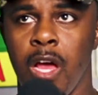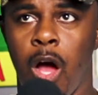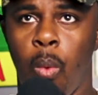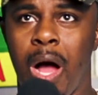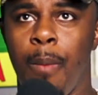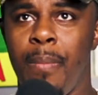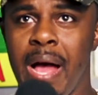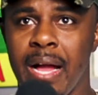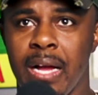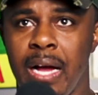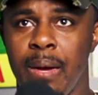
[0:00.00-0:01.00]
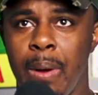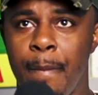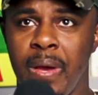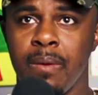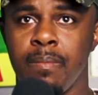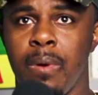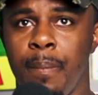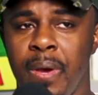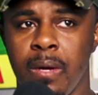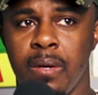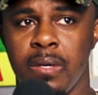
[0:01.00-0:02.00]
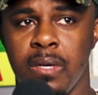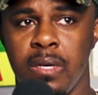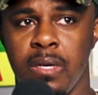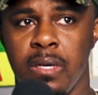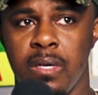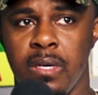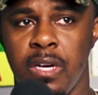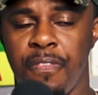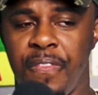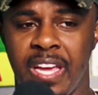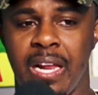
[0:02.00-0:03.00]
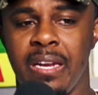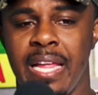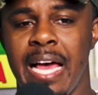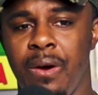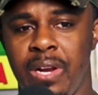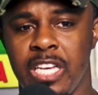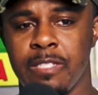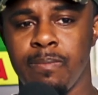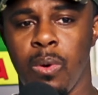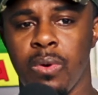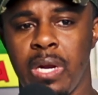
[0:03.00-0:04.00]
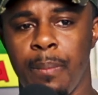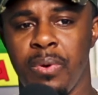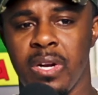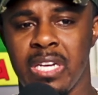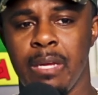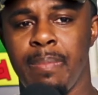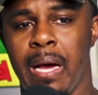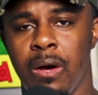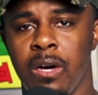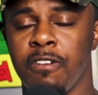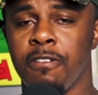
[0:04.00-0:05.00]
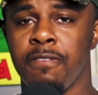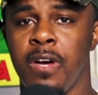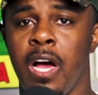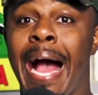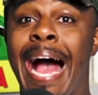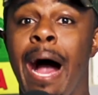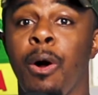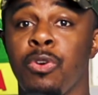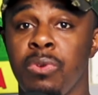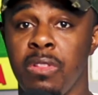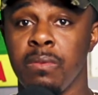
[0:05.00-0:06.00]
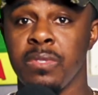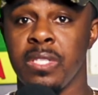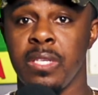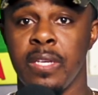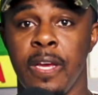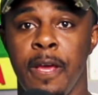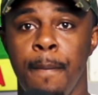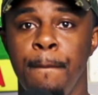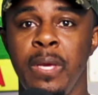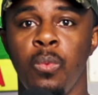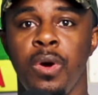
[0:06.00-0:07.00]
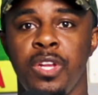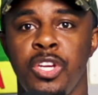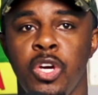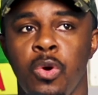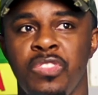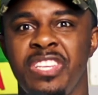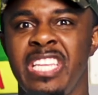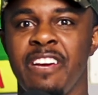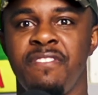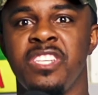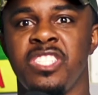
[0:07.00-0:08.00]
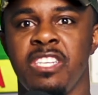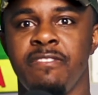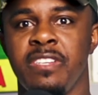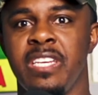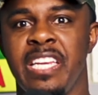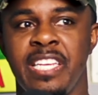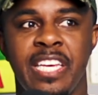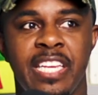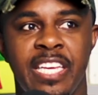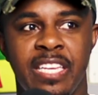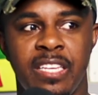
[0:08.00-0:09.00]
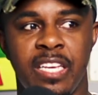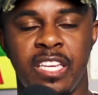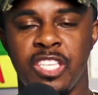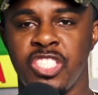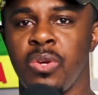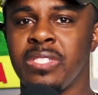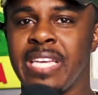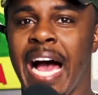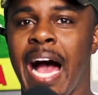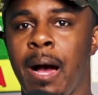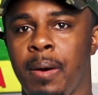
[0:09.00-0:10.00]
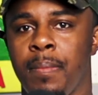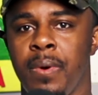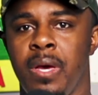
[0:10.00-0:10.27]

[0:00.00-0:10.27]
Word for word: a while back, uh, I made a I made a, of thinking out loud and I spoke and I put a clip out of algorithms and me wanting to know the definition of it in in, in, in a certain time.